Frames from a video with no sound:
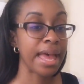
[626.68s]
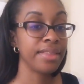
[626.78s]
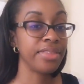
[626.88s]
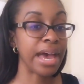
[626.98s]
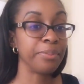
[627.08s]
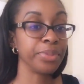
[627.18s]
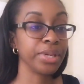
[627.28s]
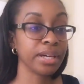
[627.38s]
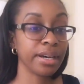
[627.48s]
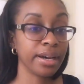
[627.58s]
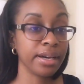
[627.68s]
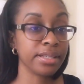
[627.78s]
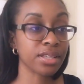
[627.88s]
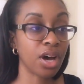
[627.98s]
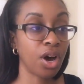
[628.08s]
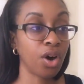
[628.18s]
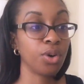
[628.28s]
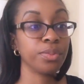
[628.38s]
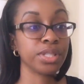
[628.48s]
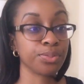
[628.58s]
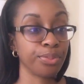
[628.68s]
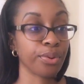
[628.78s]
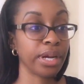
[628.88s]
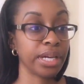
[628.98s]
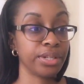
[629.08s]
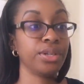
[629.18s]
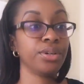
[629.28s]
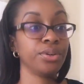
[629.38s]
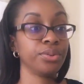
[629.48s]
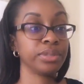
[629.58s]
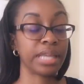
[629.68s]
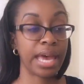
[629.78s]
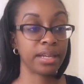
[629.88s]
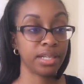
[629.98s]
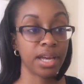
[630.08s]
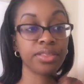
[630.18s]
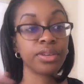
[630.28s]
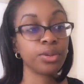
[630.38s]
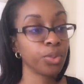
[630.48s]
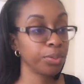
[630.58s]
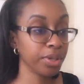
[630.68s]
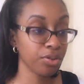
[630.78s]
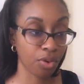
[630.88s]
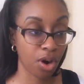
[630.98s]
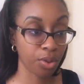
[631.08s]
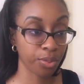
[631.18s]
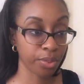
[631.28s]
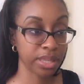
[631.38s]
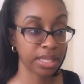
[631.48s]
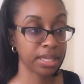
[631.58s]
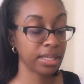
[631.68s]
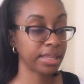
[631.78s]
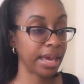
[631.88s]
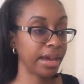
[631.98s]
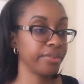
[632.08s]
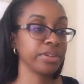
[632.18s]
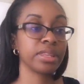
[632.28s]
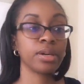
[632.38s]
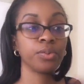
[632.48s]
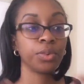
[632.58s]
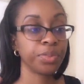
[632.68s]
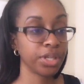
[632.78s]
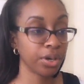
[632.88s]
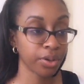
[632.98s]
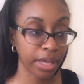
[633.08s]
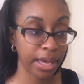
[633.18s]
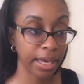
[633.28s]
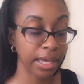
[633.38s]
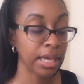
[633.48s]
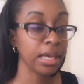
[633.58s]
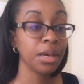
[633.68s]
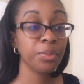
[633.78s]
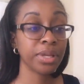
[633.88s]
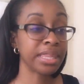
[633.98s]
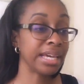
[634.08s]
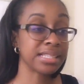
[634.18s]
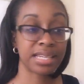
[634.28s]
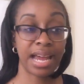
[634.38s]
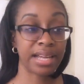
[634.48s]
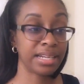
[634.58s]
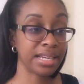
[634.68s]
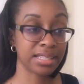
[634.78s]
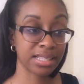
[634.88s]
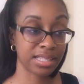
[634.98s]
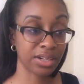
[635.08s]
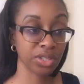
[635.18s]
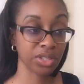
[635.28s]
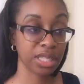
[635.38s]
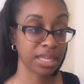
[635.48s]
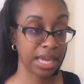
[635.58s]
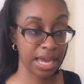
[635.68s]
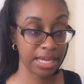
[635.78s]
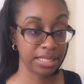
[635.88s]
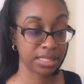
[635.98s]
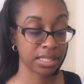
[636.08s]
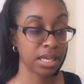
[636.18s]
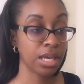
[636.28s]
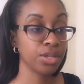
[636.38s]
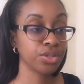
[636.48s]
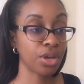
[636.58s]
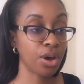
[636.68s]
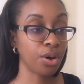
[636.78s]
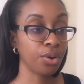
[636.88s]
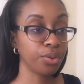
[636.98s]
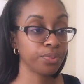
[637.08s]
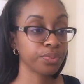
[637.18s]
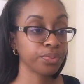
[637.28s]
that because a home is brand new, that nothing will be wrong with it, that everything will be okay. But that's not necessarily the case. So